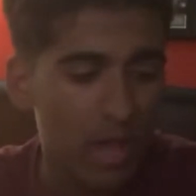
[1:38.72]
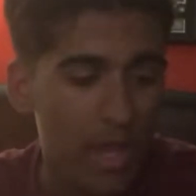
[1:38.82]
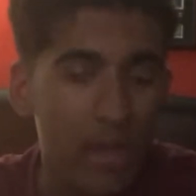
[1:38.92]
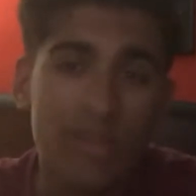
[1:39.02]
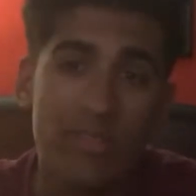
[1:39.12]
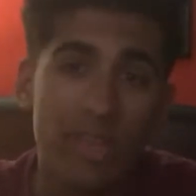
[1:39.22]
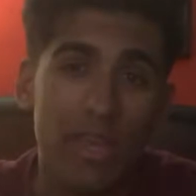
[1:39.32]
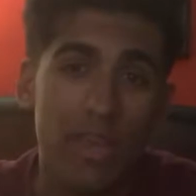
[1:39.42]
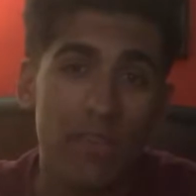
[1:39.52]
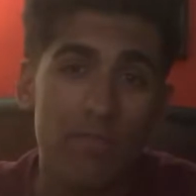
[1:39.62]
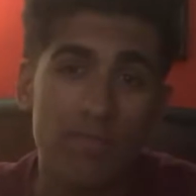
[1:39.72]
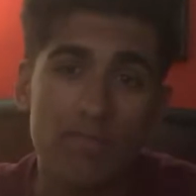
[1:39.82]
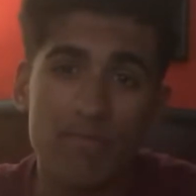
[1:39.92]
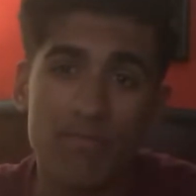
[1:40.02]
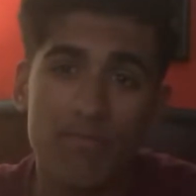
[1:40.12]
I gotta say,
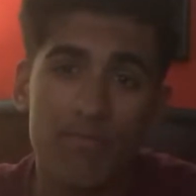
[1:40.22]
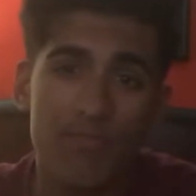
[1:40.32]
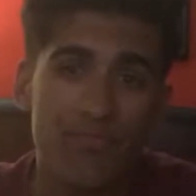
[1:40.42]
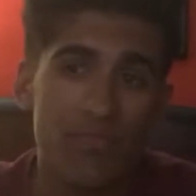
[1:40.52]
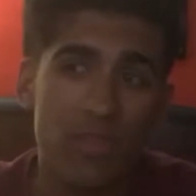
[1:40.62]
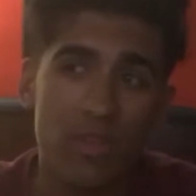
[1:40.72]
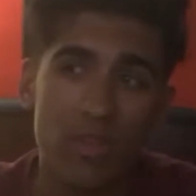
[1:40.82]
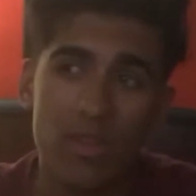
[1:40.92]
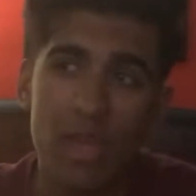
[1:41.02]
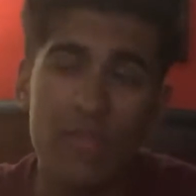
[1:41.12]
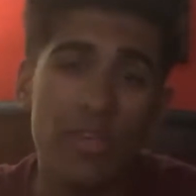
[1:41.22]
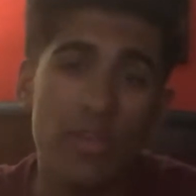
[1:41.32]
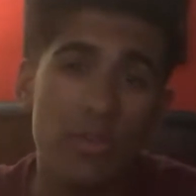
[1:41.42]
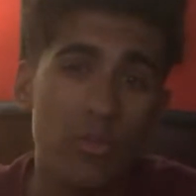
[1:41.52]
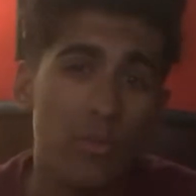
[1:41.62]
having
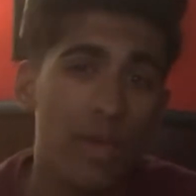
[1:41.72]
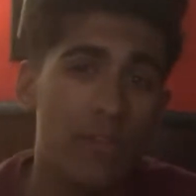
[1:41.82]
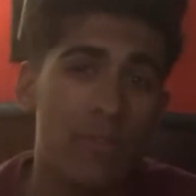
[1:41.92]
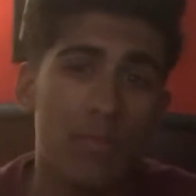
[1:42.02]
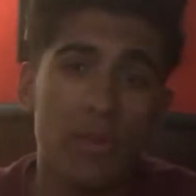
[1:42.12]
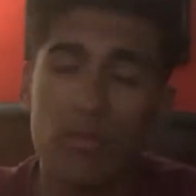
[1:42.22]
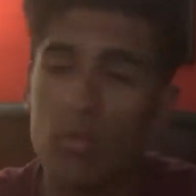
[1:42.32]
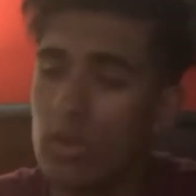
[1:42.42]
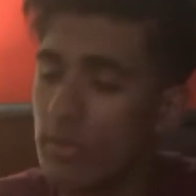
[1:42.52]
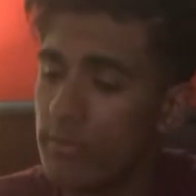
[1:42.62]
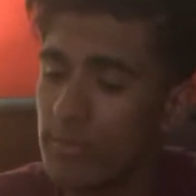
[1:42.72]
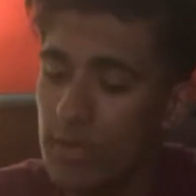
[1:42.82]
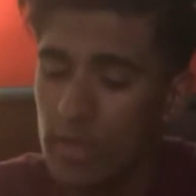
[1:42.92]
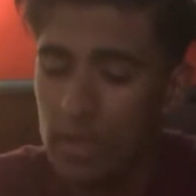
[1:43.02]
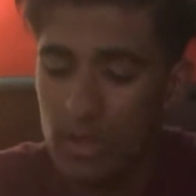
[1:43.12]
YouTube has been one of
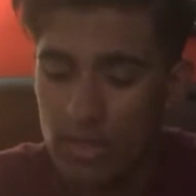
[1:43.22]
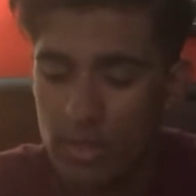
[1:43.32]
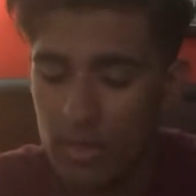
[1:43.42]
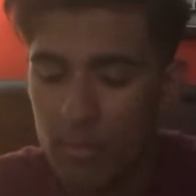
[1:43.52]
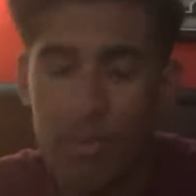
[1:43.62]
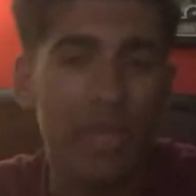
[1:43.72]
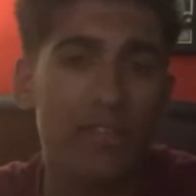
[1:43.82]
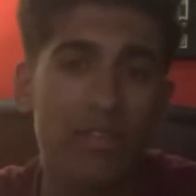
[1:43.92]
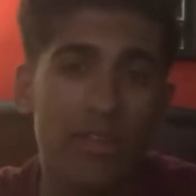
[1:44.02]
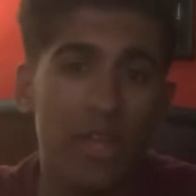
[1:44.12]
the best